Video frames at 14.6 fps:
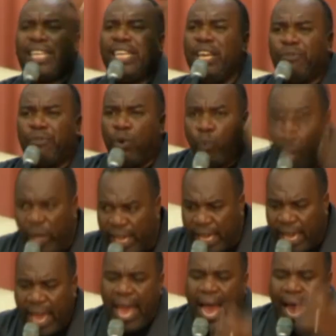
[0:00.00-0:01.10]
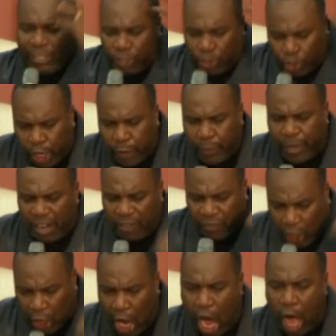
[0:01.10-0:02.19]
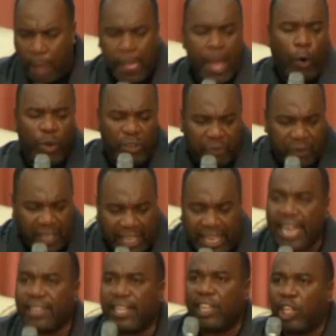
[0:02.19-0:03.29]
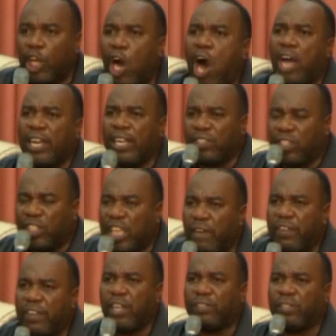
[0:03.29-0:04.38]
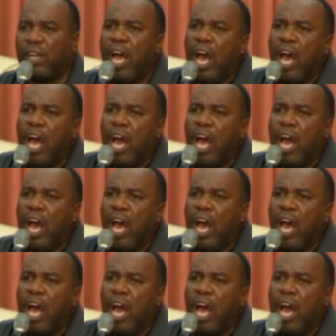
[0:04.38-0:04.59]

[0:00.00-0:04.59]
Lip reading: Even we as children of God, we forget that God has given us